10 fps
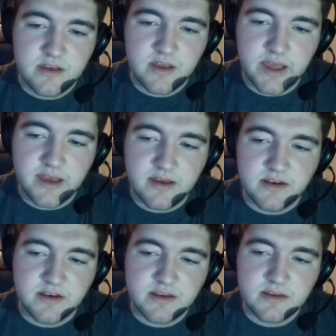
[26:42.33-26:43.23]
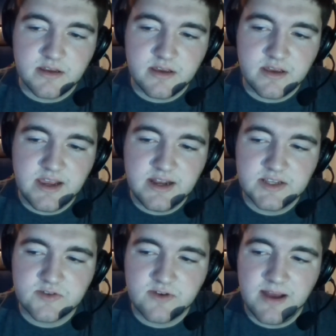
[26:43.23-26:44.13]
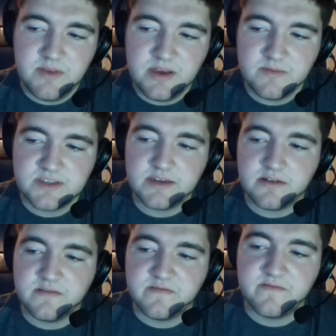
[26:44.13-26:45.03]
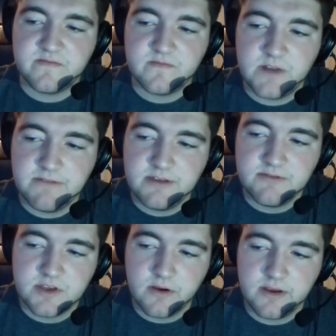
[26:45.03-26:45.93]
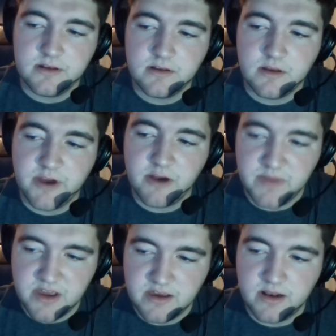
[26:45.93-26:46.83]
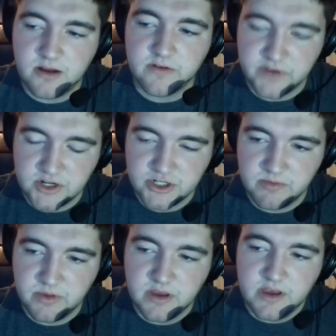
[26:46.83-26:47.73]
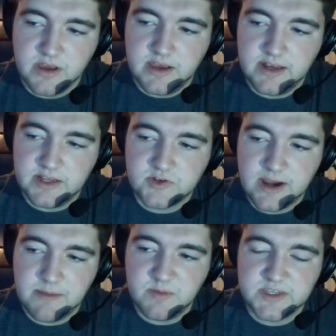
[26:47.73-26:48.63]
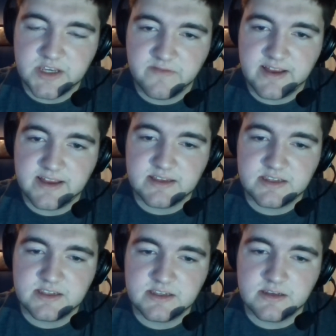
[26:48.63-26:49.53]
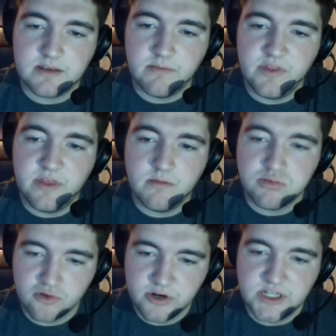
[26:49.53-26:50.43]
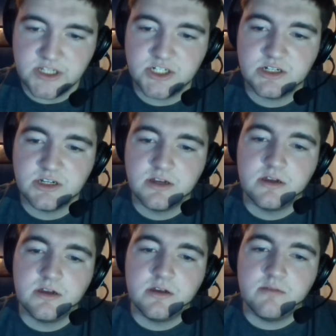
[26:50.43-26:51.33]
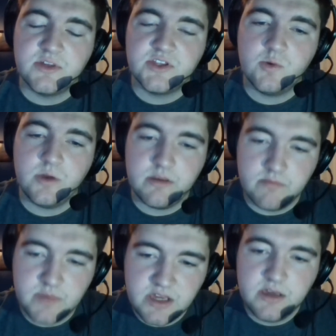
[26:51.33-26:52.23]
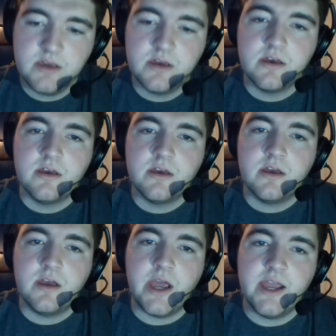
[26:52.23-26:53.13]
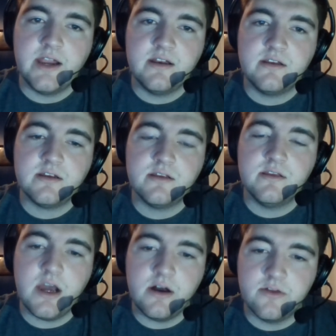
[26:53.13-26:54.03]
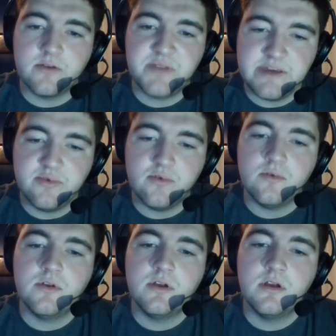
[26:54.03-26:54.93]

and he described himself, when he was talking about me and our friendship, he described himself as the bridge between me and the other people